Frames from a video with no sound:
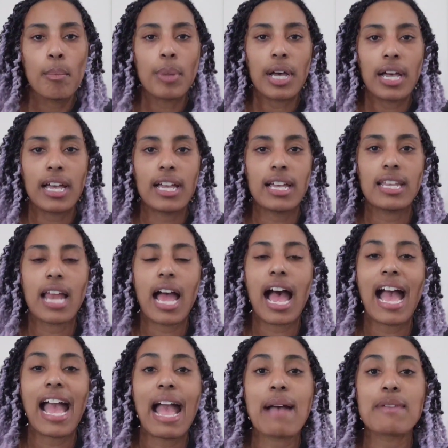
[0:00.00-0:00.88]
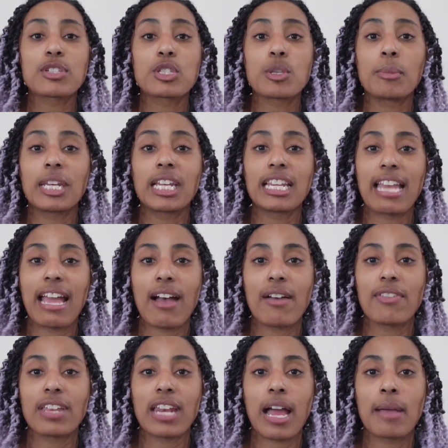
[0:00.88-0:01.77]
But I have so many
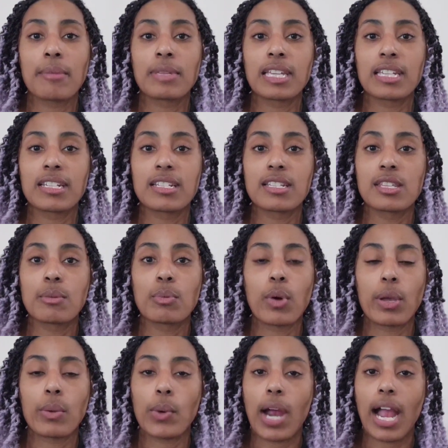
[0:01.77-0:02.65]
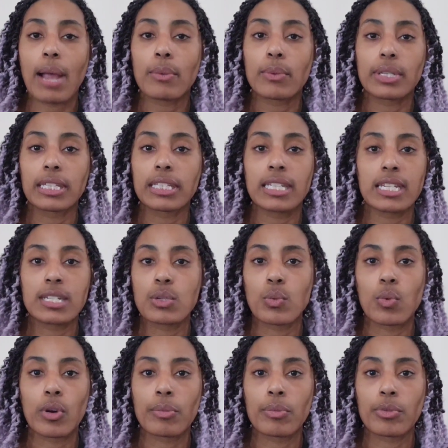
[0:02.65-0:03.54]
now that I'm getting to the point where I really
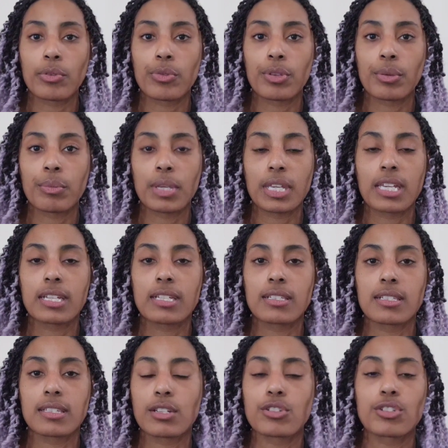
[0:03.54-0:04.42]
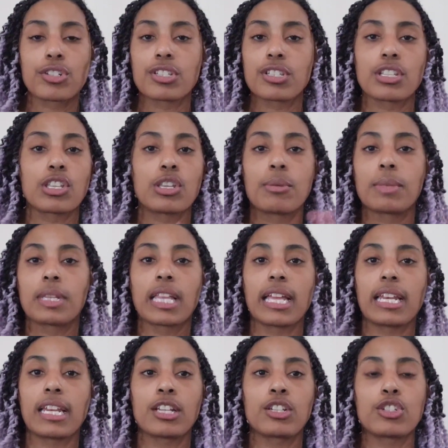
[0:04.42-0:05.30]
need to warm through them because they're just
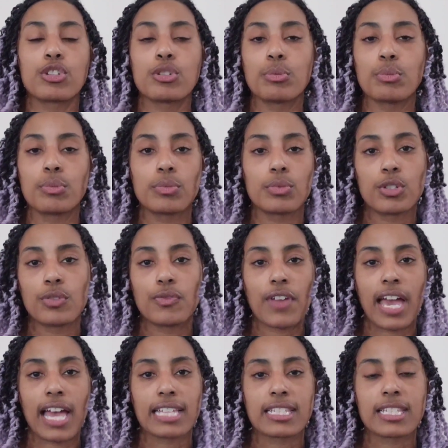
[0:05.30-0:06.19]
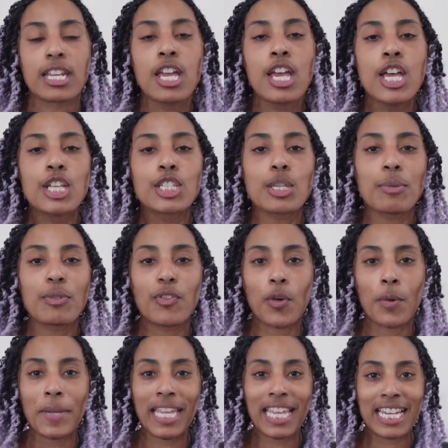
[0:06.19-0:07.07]
accumulating too, too fast. So
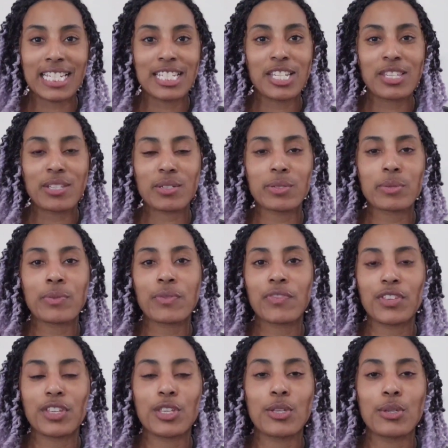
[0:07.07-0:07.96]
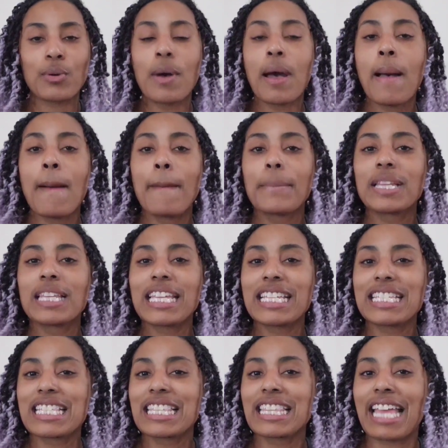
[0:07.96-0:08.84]
before we get into this review,
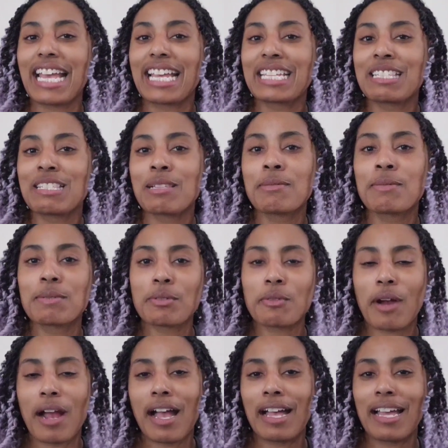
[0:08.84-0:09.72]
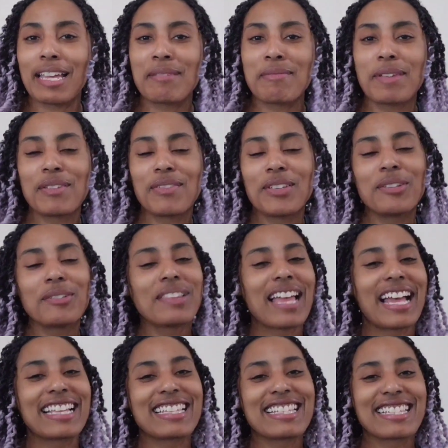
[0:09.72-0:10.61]
please like and subscribe if you
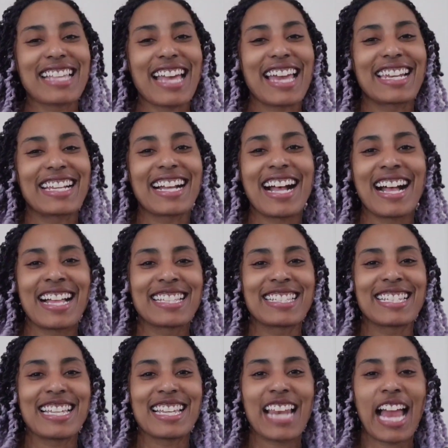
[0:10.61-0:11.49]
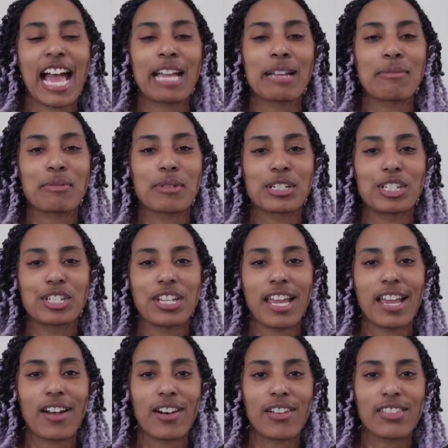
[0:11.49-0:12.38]
like this kind of content. I
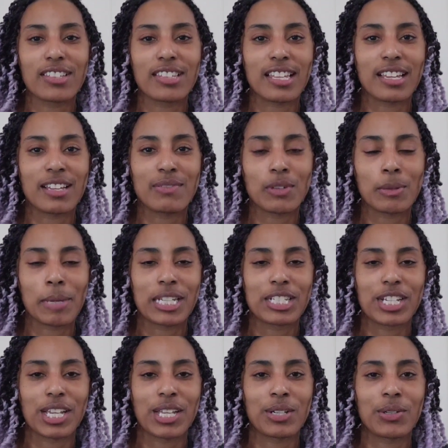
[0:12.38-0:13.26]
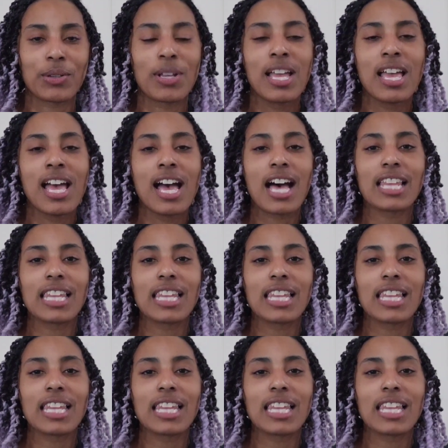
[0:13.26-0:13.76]
appreciate all the love on my channel.